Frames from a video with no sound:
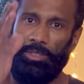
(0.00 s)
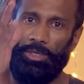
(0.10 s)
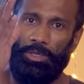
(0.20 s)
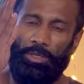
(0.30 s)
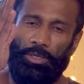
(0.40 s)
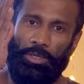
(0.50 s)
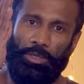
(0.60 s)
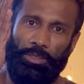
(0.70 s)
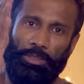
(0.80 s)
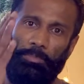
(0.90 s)

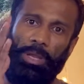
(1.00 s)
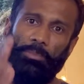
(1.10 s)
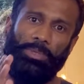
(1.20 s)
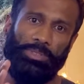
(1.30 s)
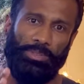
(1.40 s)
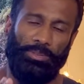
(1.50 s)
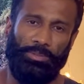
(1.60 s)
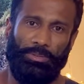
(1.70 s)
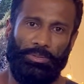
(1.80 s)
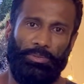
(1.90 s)
the back muscle,
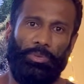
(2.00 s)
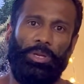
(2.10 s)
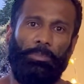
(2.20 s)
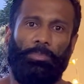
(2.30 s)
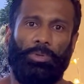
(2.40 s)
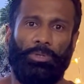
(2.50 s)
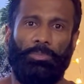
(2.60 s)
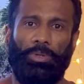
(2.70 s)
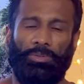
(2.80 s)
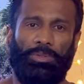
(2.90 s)
very important,
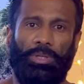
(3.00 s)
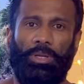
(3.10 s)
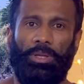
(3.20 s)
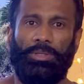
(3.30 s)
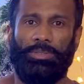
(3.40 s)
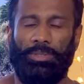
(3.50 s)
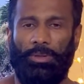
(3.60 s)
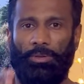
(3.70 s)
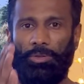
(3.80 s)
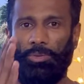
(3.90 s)
because the thing is,
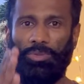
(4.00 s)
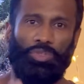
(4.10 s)
the